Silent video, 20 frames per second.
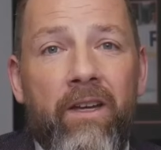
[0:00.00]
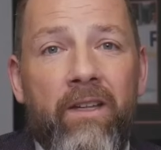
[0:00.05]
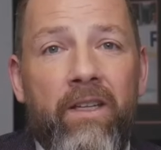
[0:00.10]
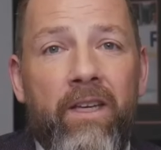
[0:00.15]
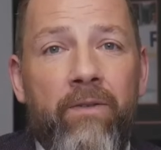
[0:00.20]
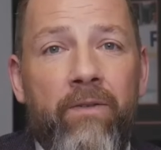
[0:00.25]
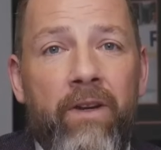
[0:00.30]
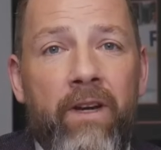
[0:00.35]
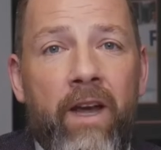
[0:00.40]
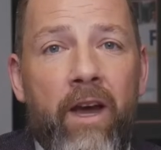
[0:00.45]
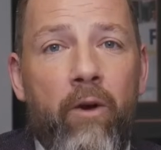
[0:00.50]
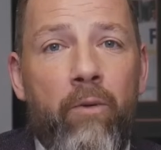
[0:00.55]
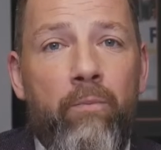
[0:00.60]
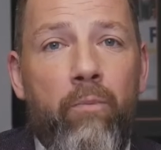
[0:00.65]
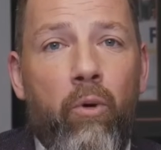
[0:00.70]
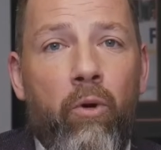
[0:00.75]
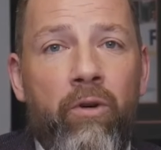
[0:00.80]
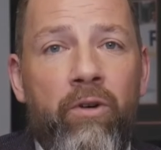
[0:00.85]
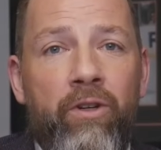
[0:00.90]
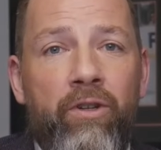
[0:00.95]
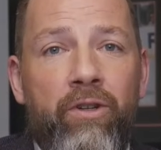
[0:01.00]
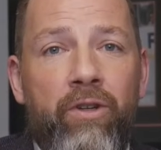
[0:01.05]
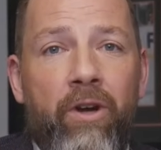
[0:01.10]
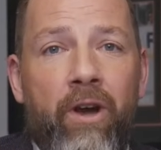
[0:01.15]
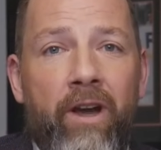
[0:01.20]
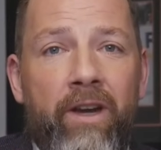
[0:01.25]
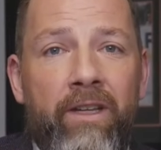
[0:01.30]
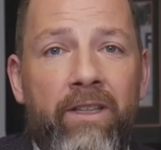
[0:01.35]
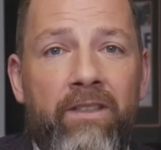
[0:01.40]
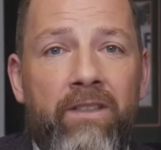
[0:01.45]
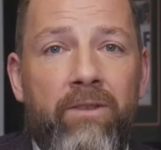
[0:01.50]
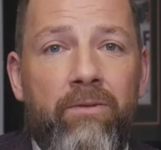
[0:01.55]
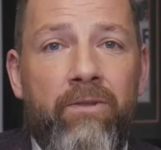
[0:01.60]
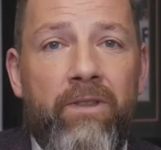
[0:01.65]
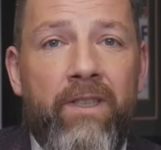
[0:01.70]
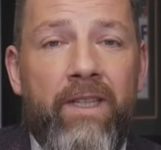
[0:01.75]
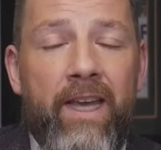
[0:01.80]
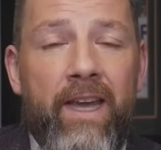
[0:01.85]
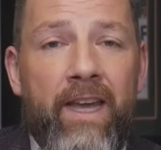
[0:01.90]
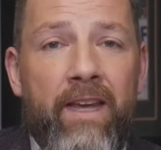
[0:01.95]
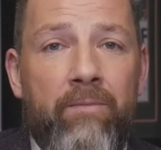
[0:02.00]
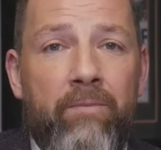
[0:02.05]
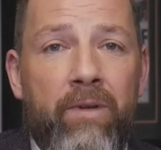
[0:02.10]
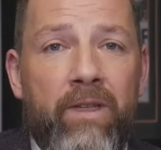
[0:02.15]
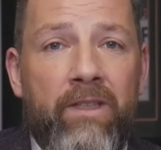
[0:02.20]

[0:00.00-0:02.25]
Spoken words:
given how important his shot is to his game.